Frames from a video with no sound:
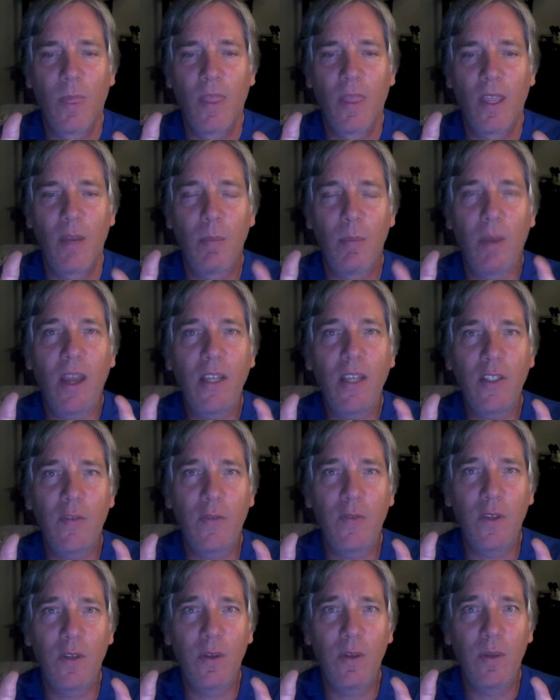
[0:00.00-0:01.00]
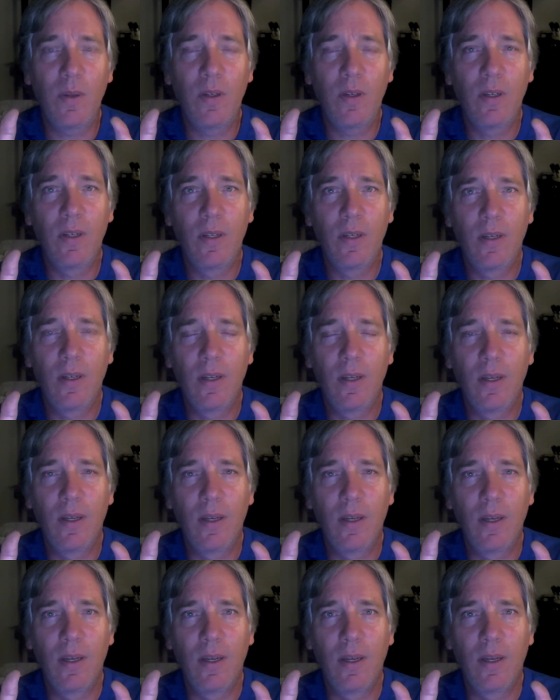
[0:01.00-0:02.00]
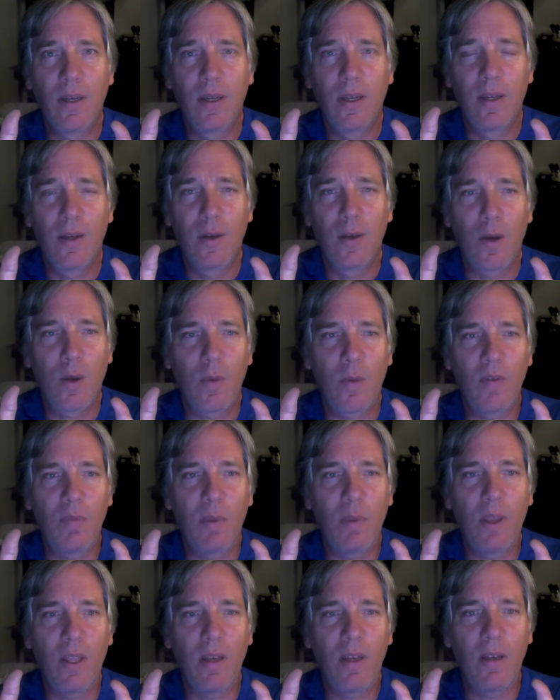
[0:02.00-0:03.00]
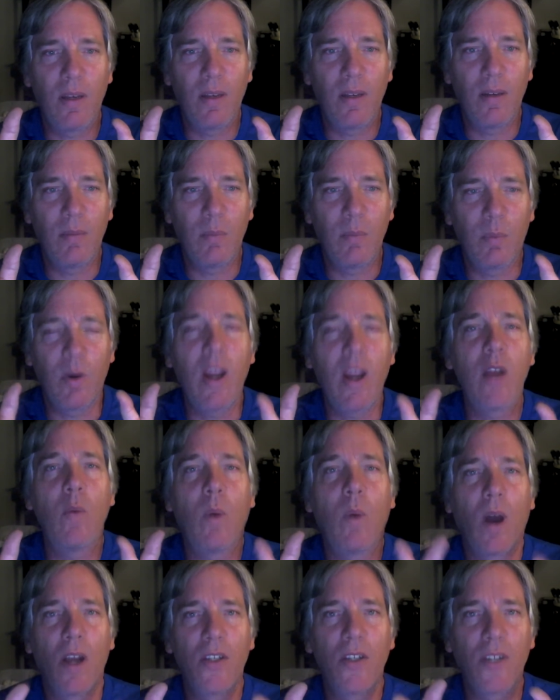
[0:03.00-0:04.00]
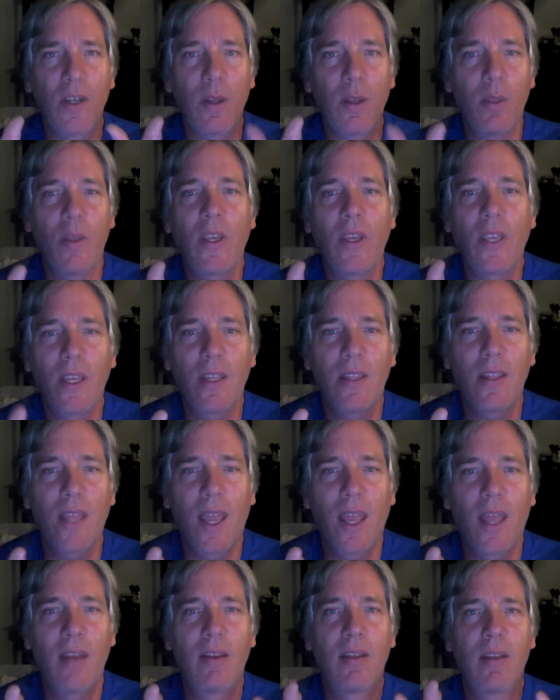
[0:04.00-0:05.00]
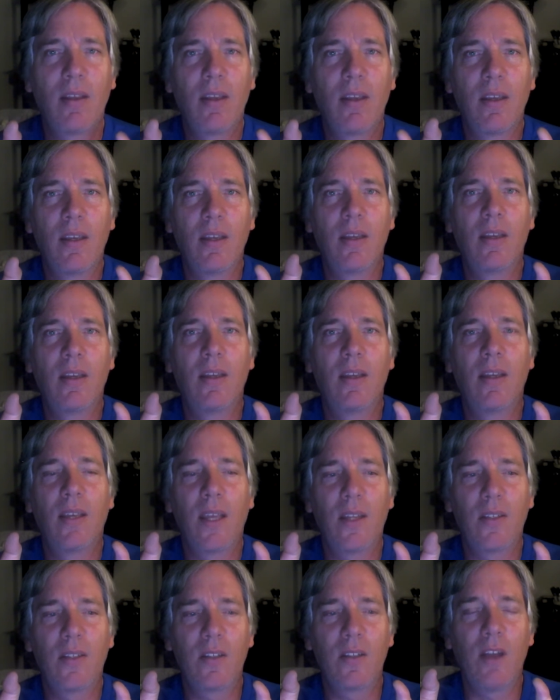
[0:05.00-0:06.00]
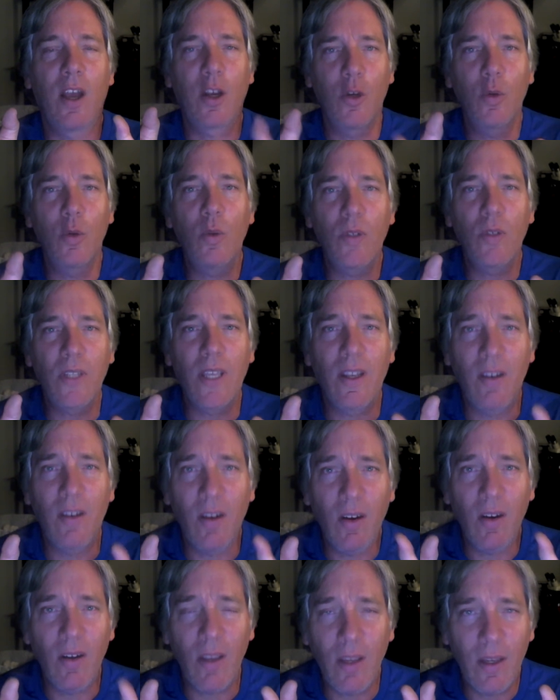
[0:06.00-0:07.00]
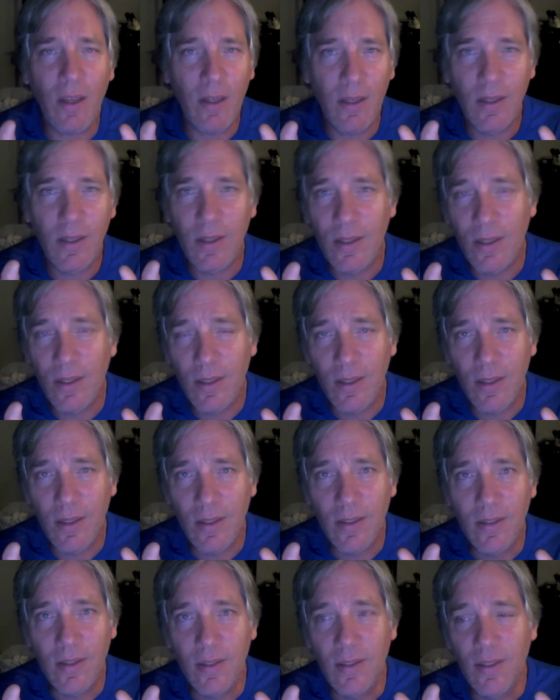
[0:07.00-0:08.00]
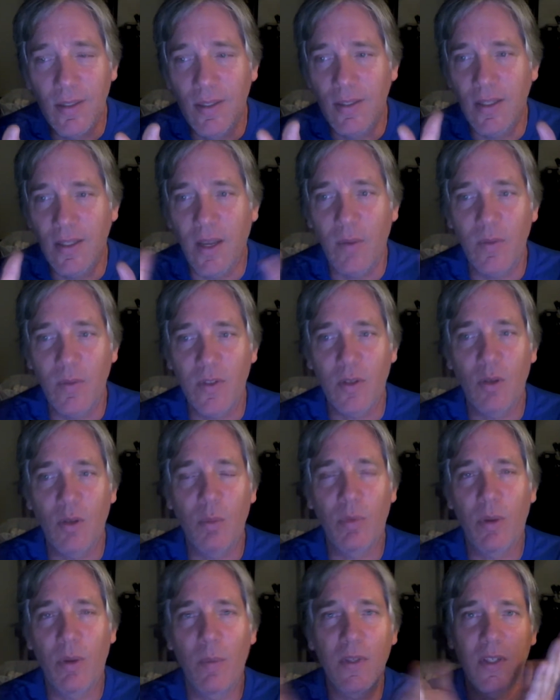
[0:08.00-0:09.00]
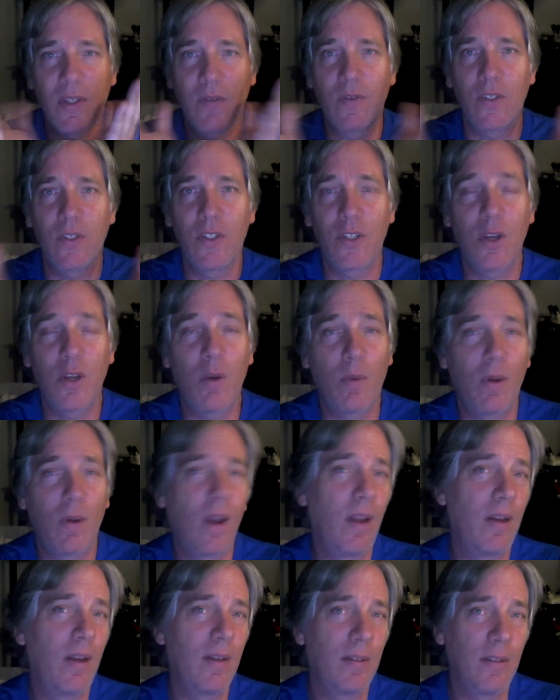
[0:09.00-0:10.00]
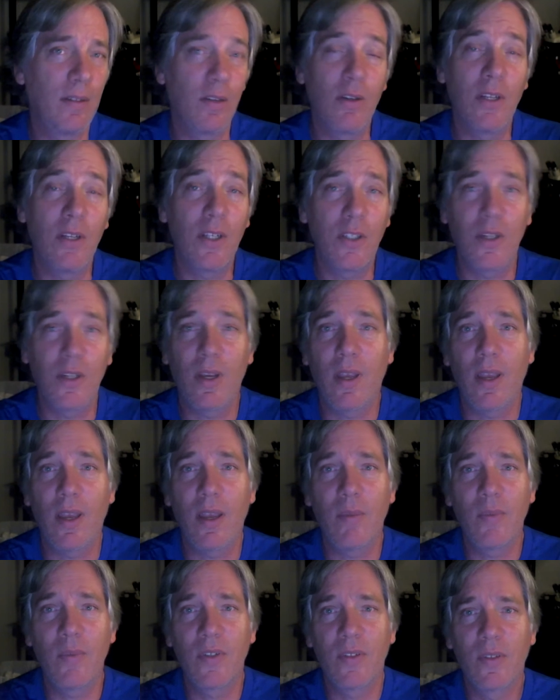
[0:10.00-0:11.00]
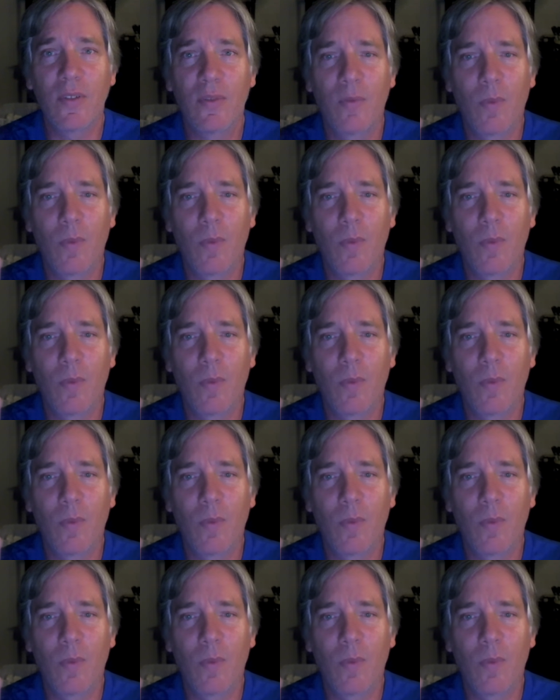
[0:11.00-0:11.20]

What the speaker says: in Mike's view, we've been brainwashed into thinking that it's not cool to get dirty. That was the whole premise of his show, right? Dirty Jobs.